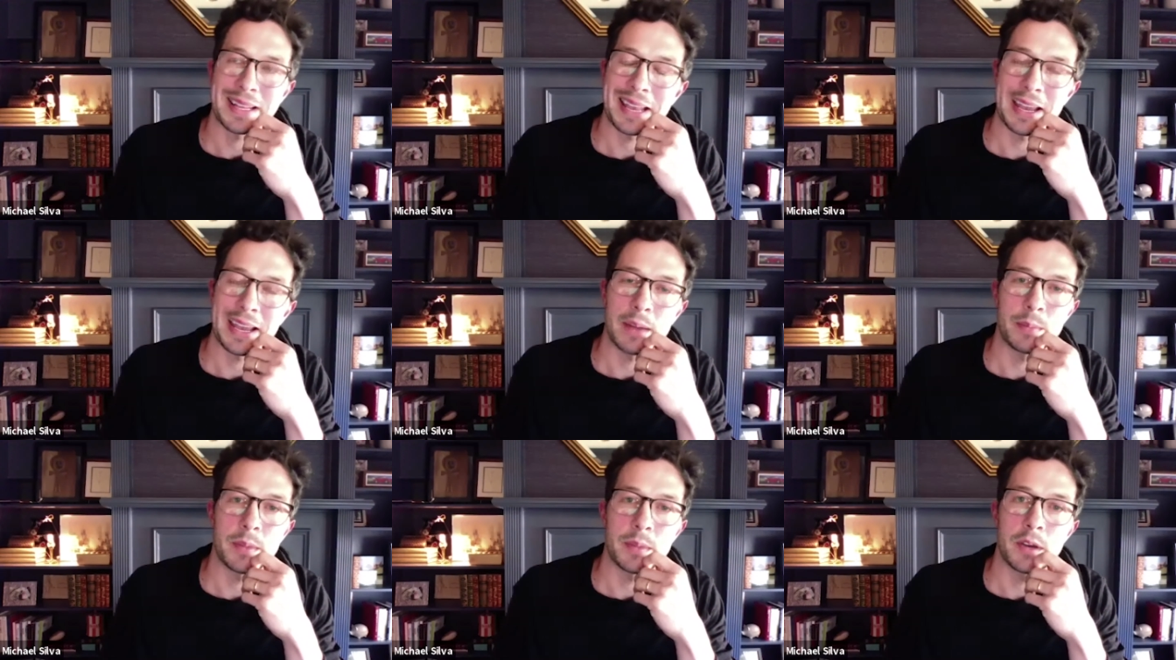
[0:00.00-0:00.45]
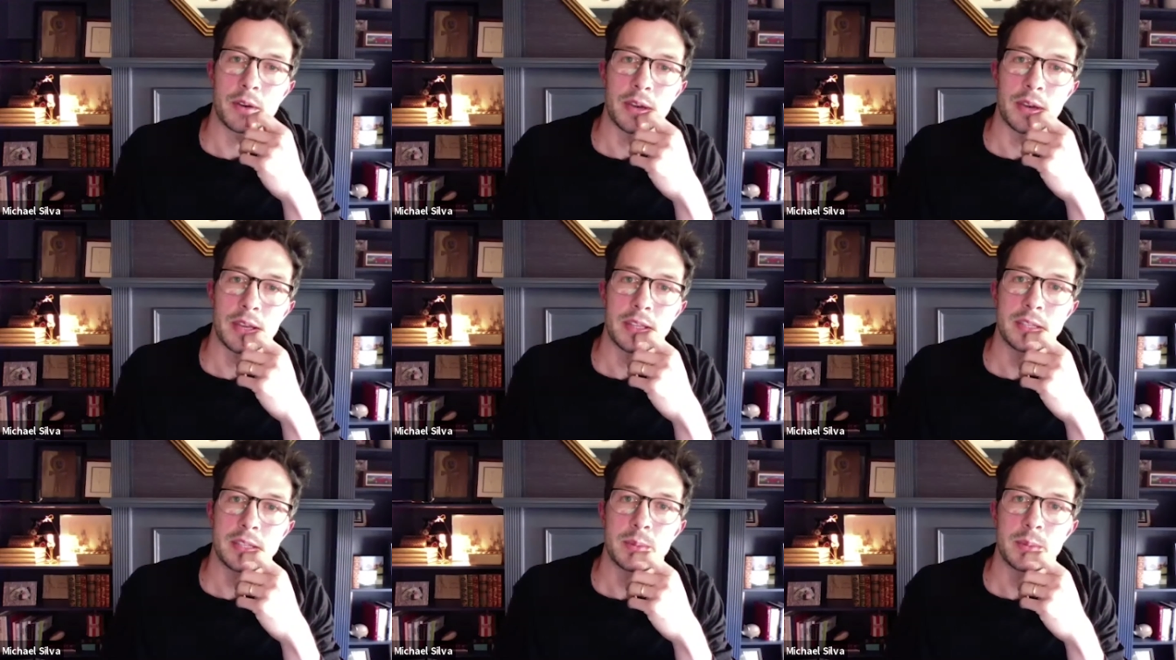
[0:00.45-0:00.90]
damn, okay,
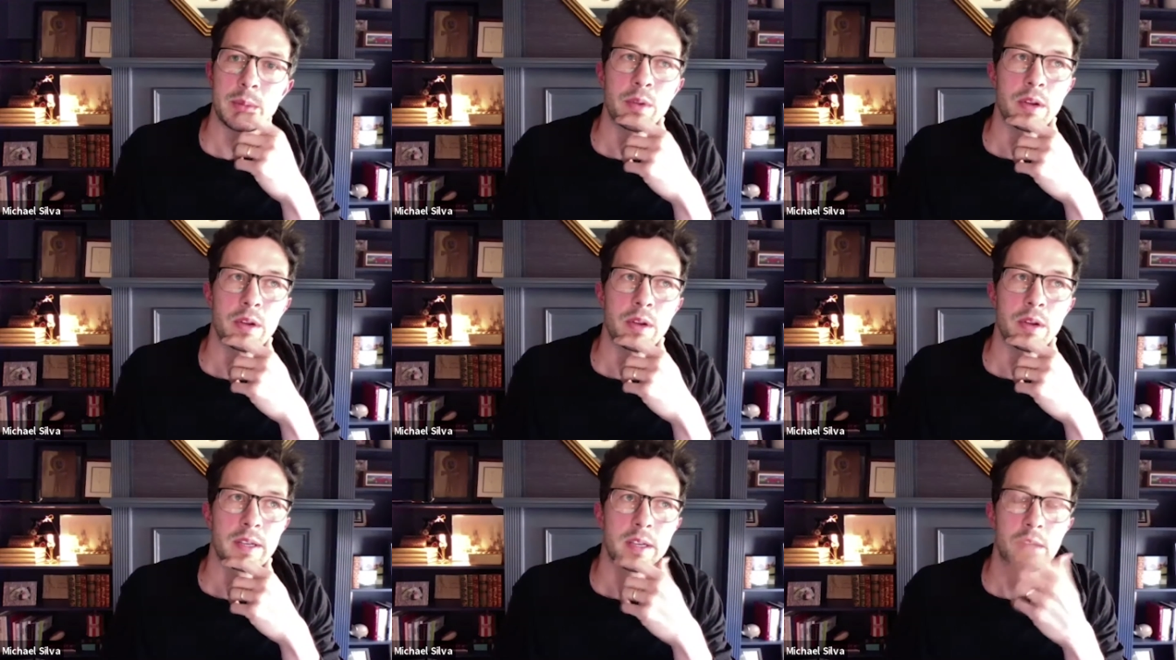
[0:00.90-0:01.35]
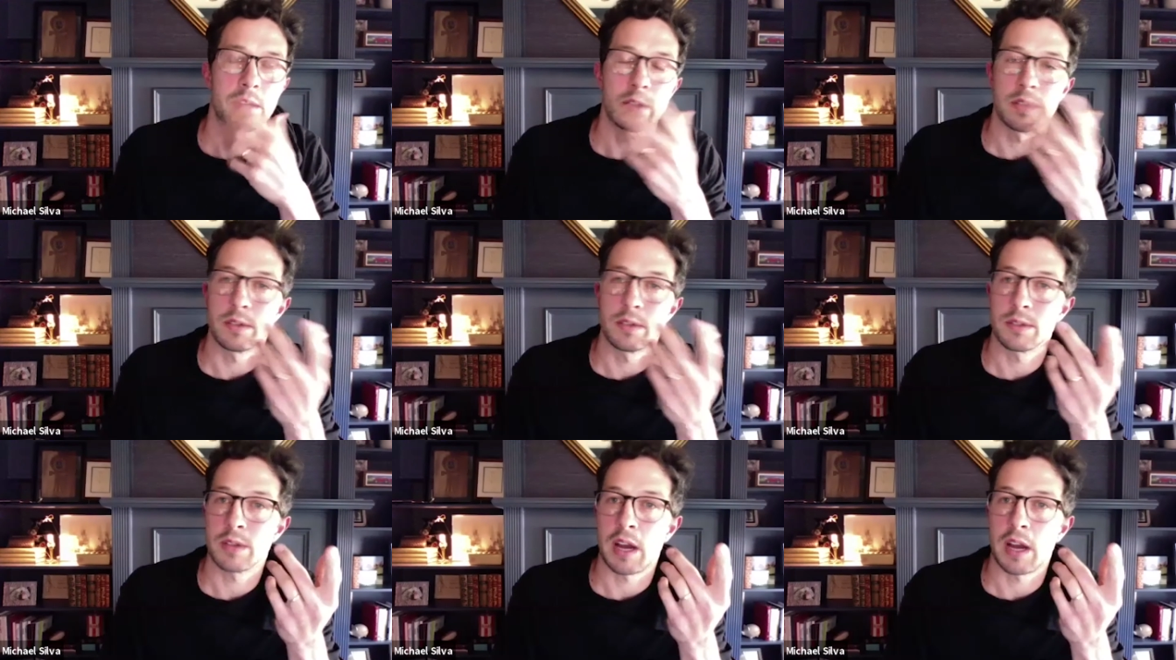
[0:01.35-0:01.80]
these people are,
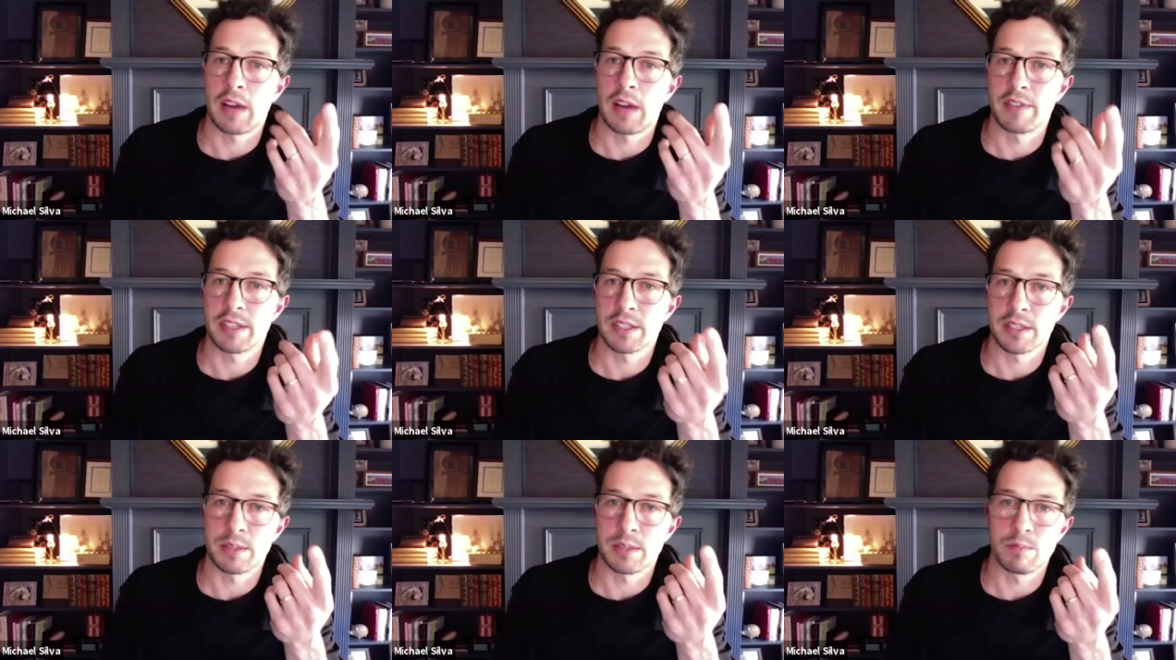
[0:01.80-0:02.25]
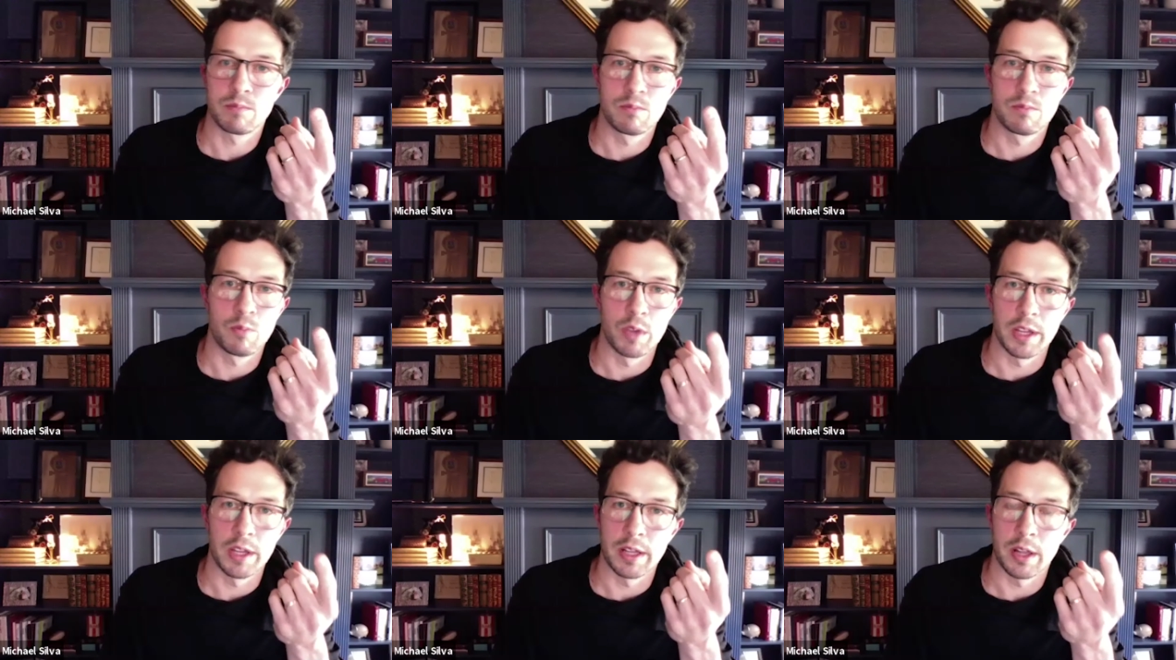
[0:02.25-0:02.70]
there's obviously
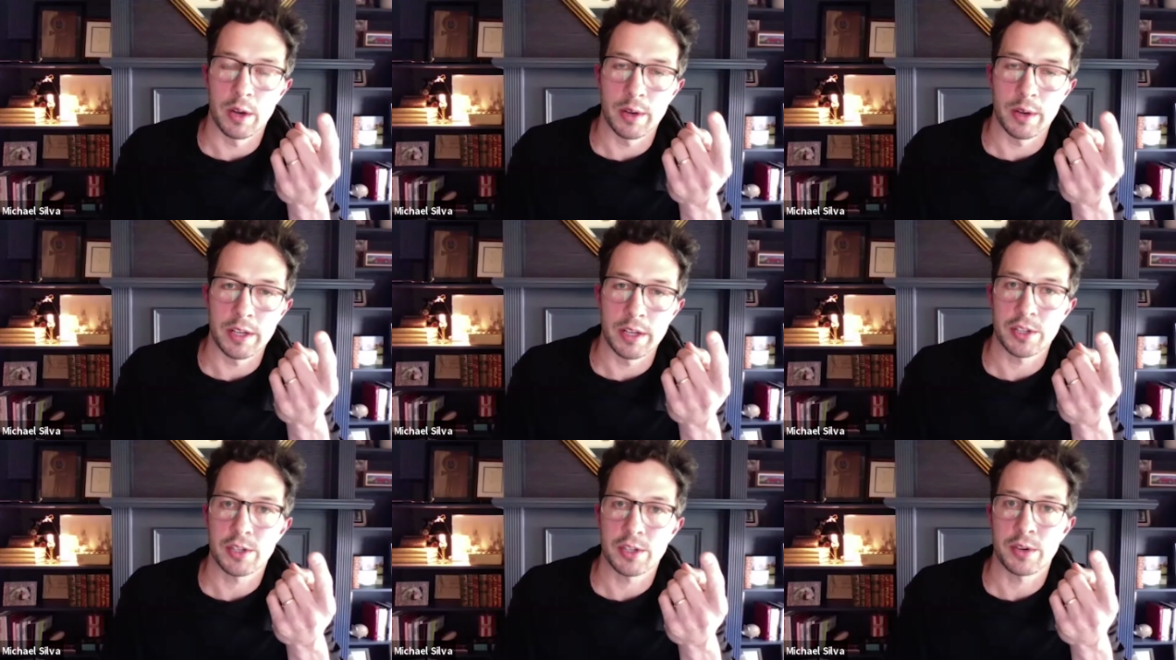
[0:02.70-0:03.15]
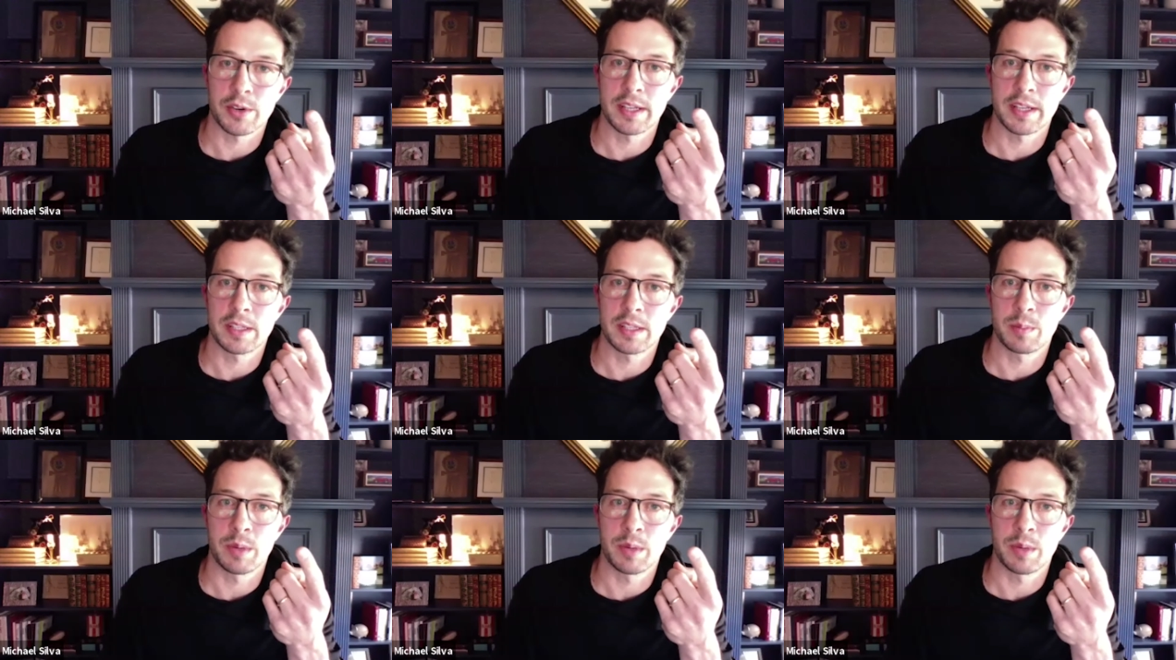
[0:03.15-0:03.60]
really low interest
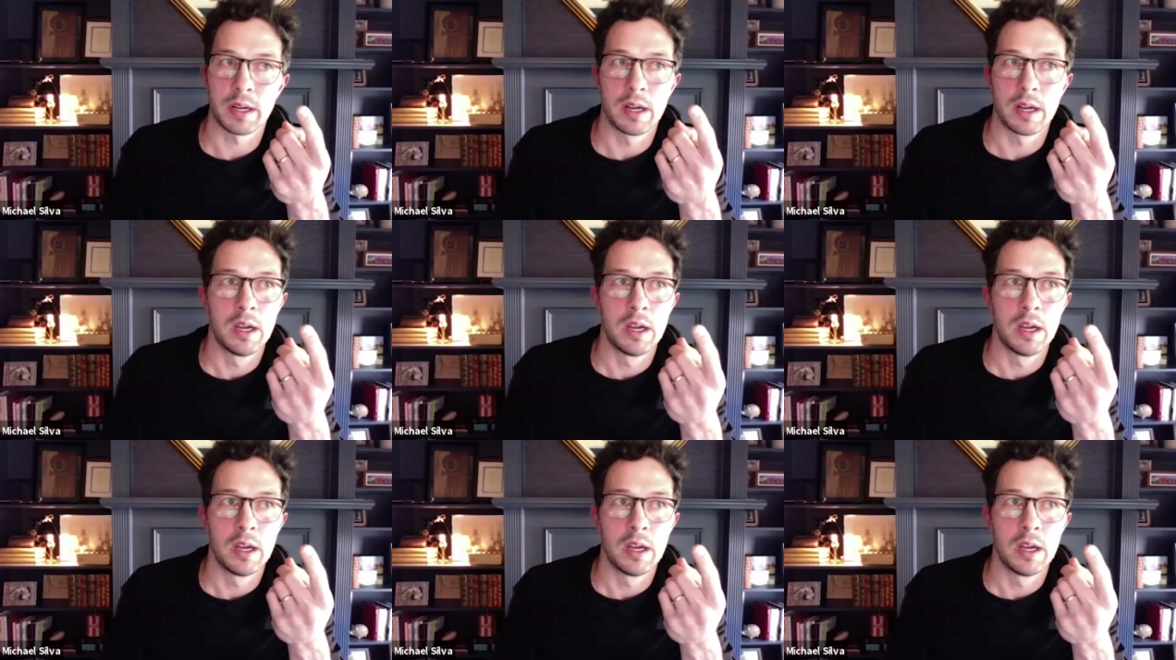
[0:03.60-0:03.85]
rates, but,